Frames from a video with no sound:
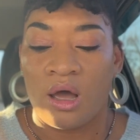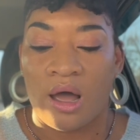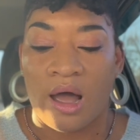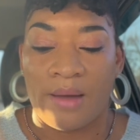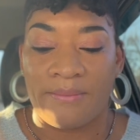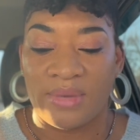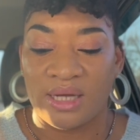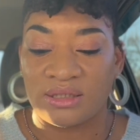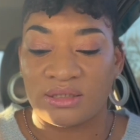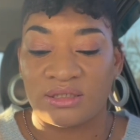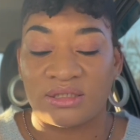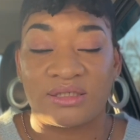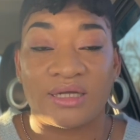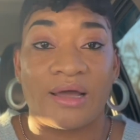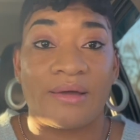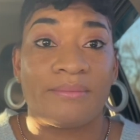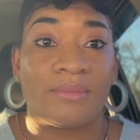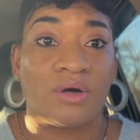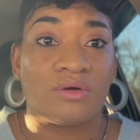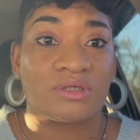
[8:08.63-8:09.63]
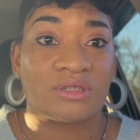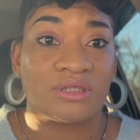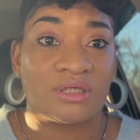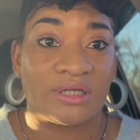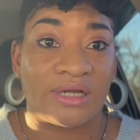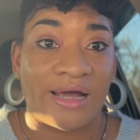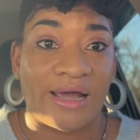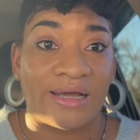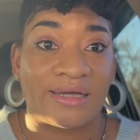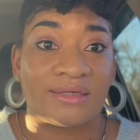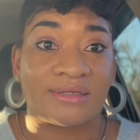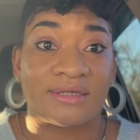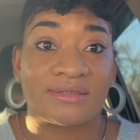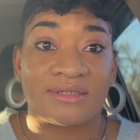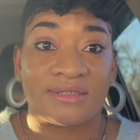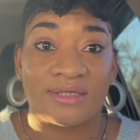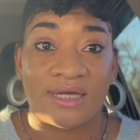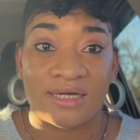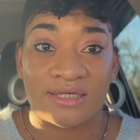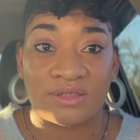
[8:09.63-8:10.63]
I meant to say mostly like
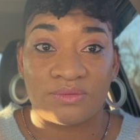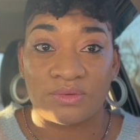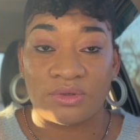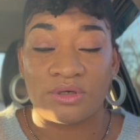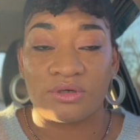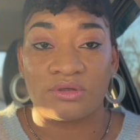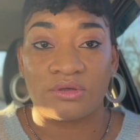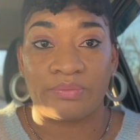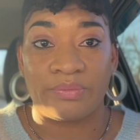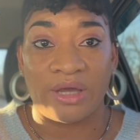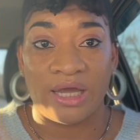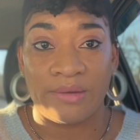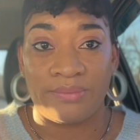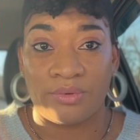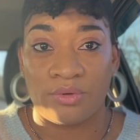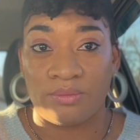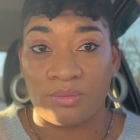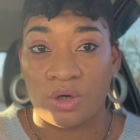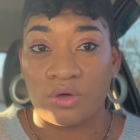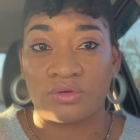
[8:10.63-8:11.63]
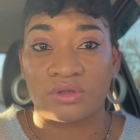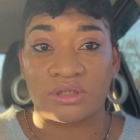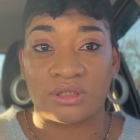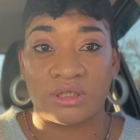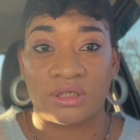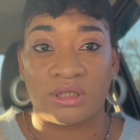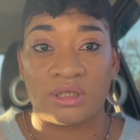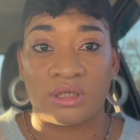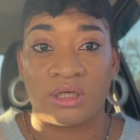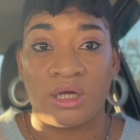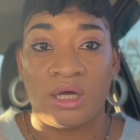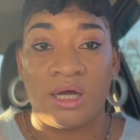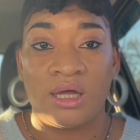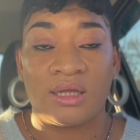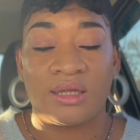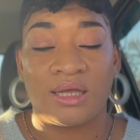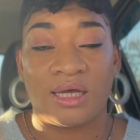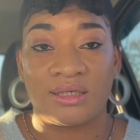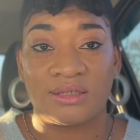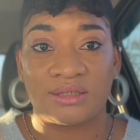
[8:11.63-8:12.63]
sex with other people, mostly,
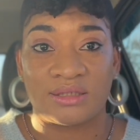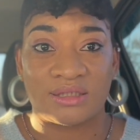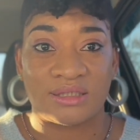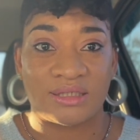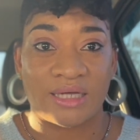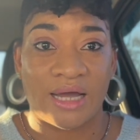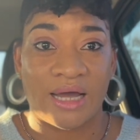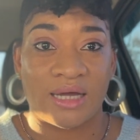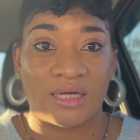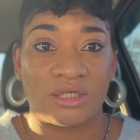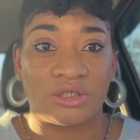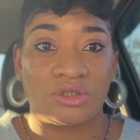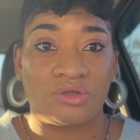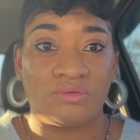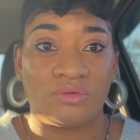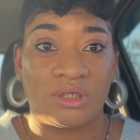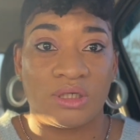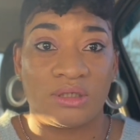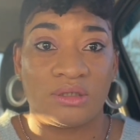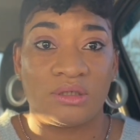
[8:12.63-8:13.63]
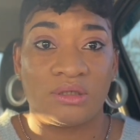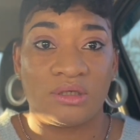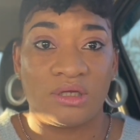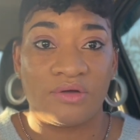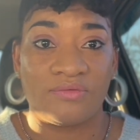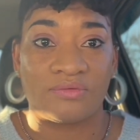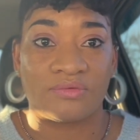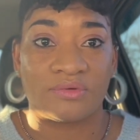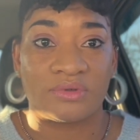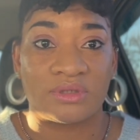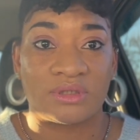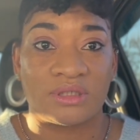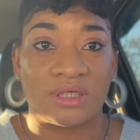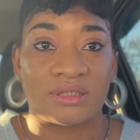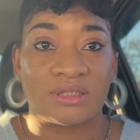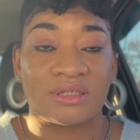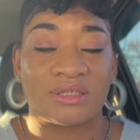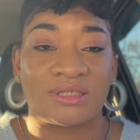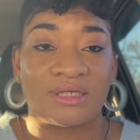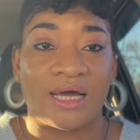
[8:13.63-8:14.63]
that is a sign that you need deliverance.
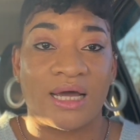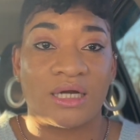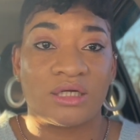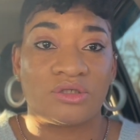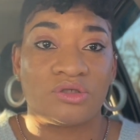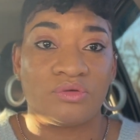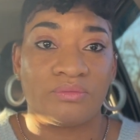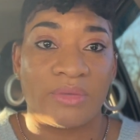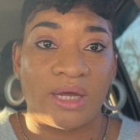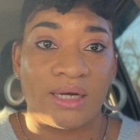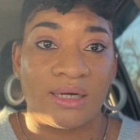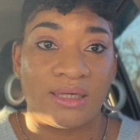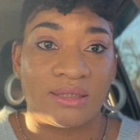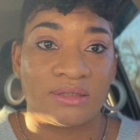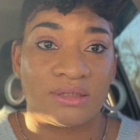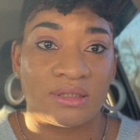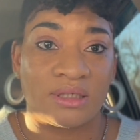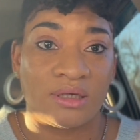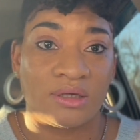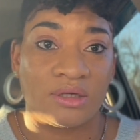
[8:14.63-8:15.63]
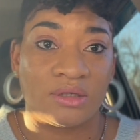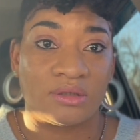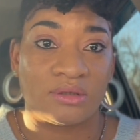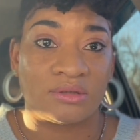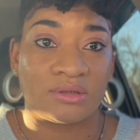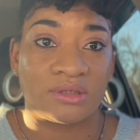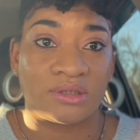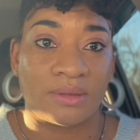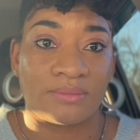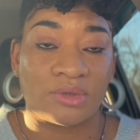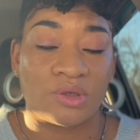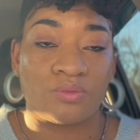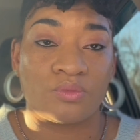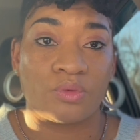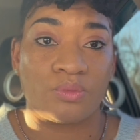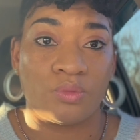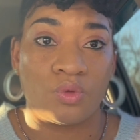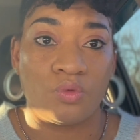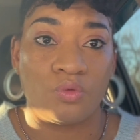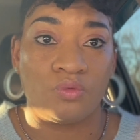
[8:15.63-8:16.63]
That's a sign that you may need to get something
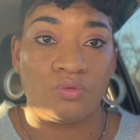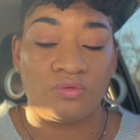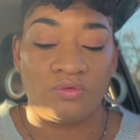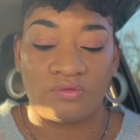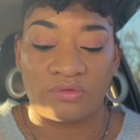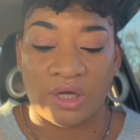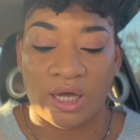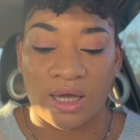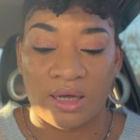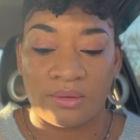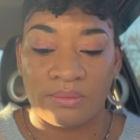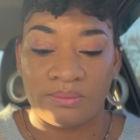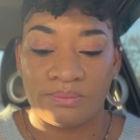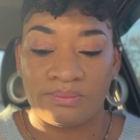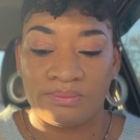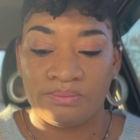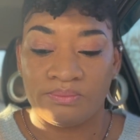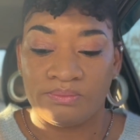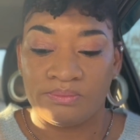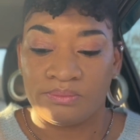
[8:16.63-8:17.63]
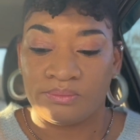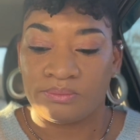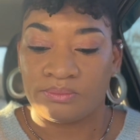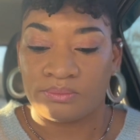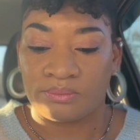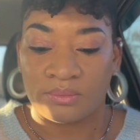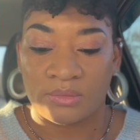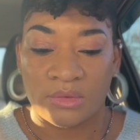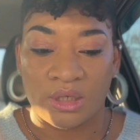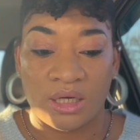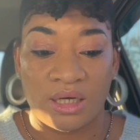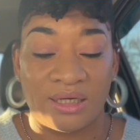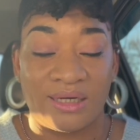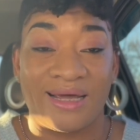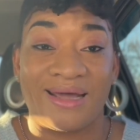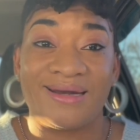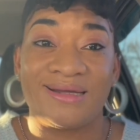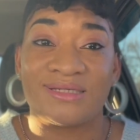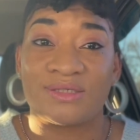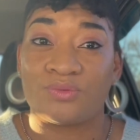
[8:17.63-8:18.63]
removed, okay? Because
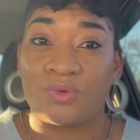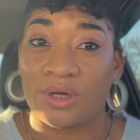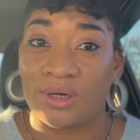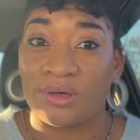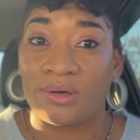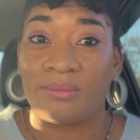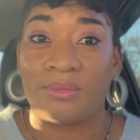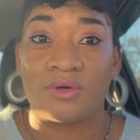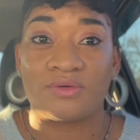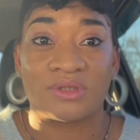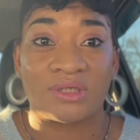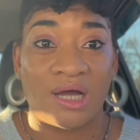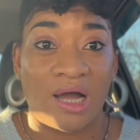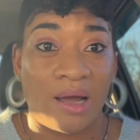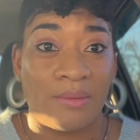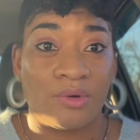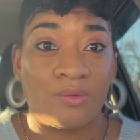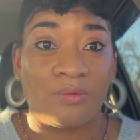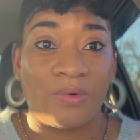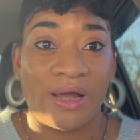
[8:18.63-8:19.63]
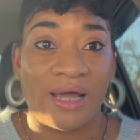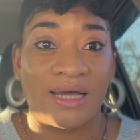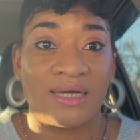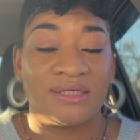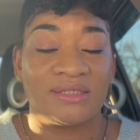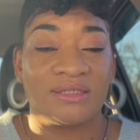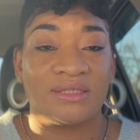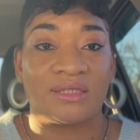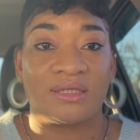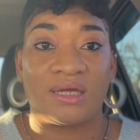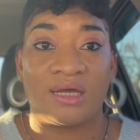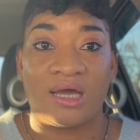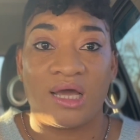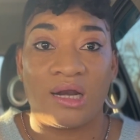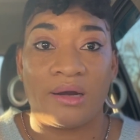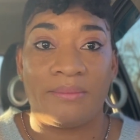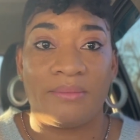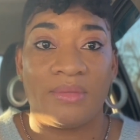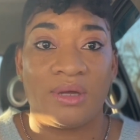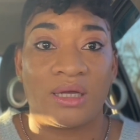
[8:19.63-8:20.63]
that is one of the most common ways that the
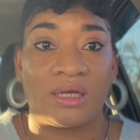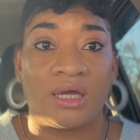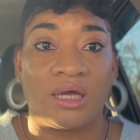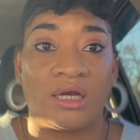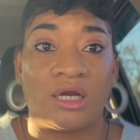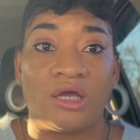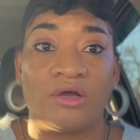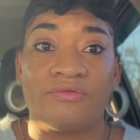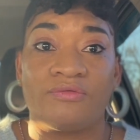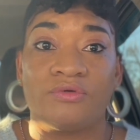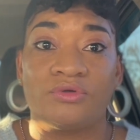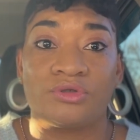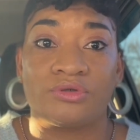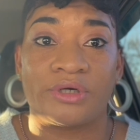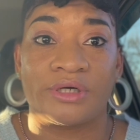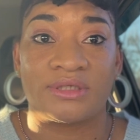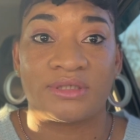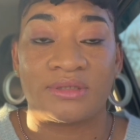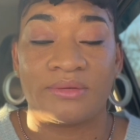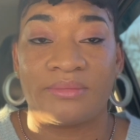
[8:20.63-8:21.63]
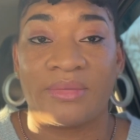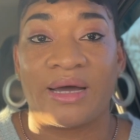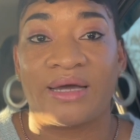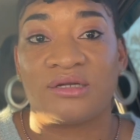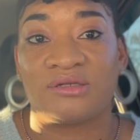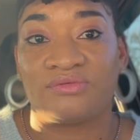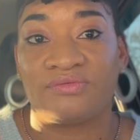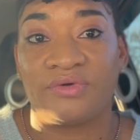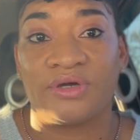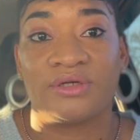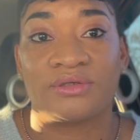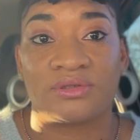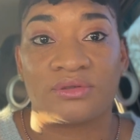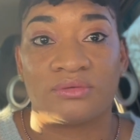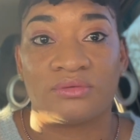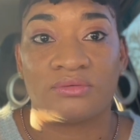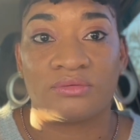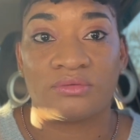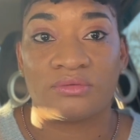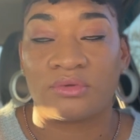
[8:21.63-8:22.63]
enemy can infiltrate somebody's
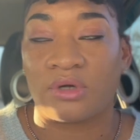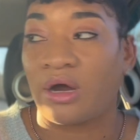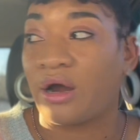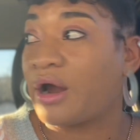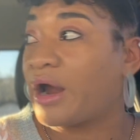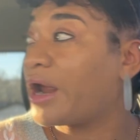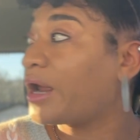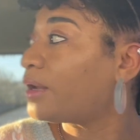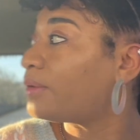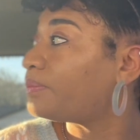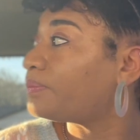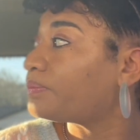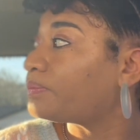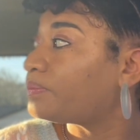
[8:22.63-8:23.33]
vessel, all right?